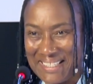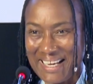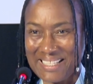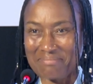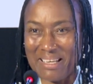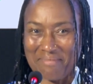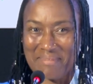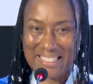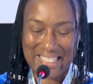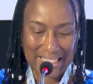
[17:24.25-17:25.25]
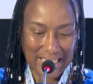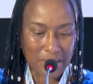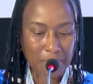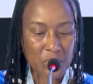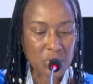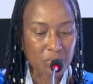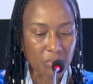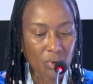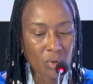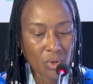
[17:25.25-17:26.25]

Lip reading: as many mistakes as possible,